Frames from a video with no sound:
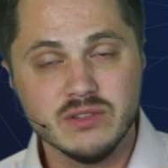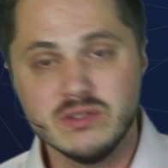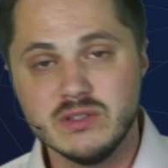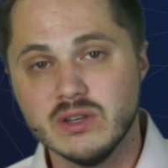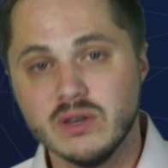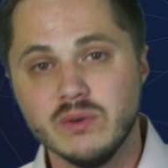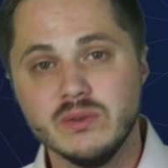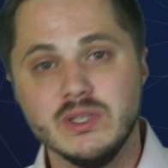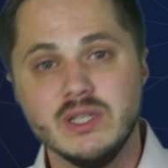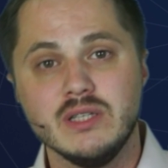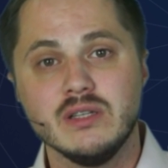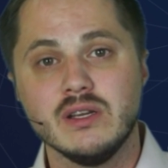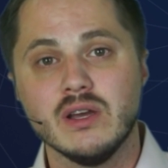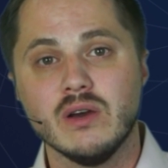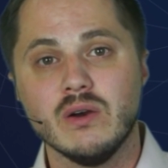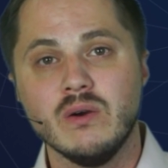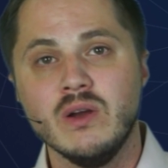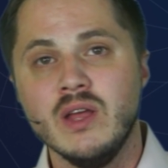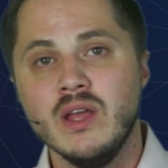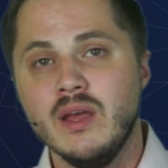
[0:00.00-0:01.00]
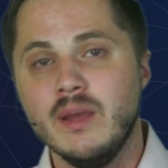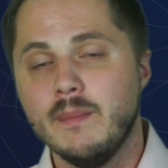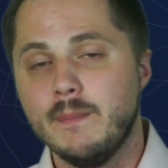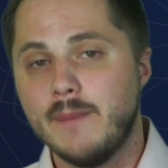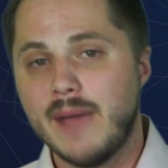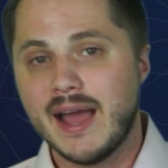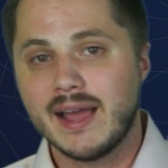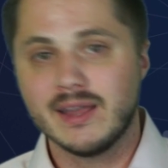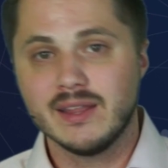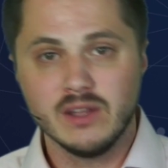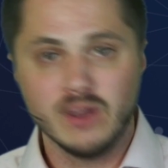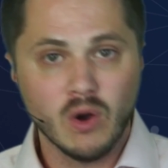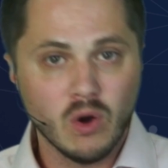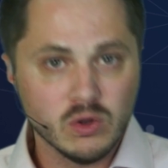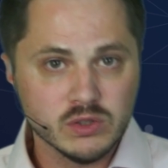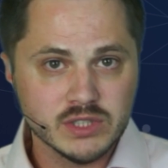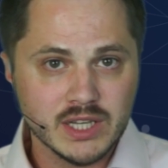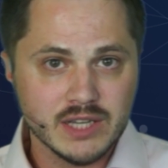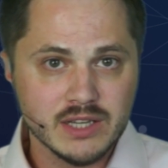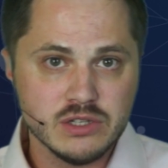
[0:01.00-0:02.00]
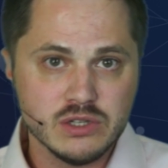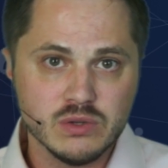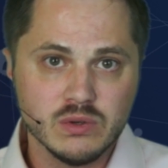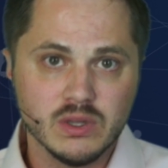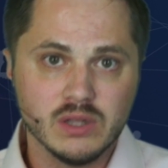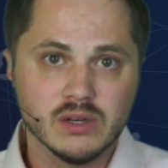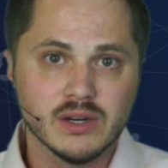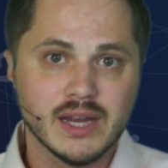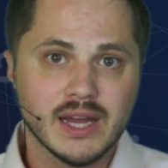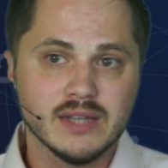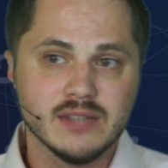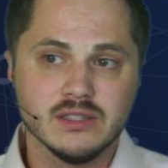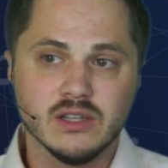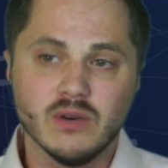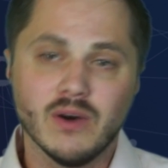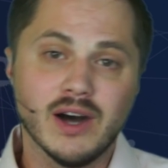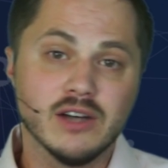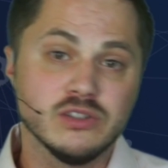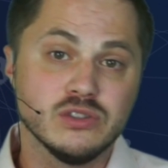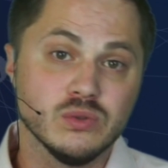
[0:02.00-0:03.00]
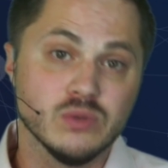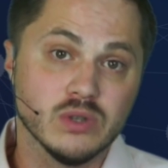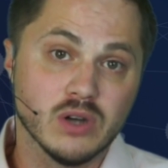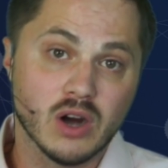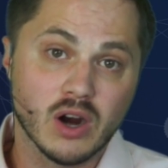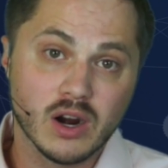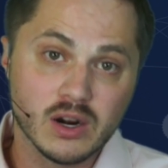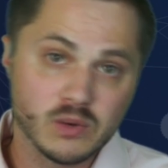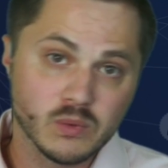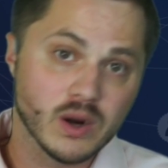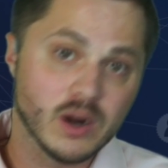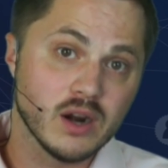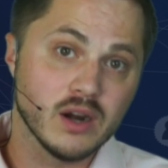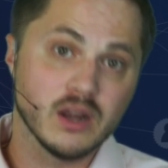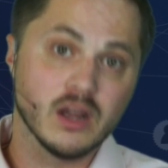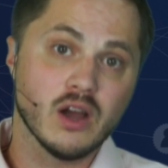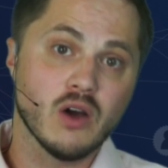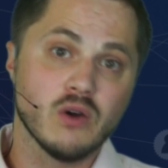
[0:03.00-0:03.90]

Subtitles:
You don't need to go back in the old days. You either had to go out to a hardware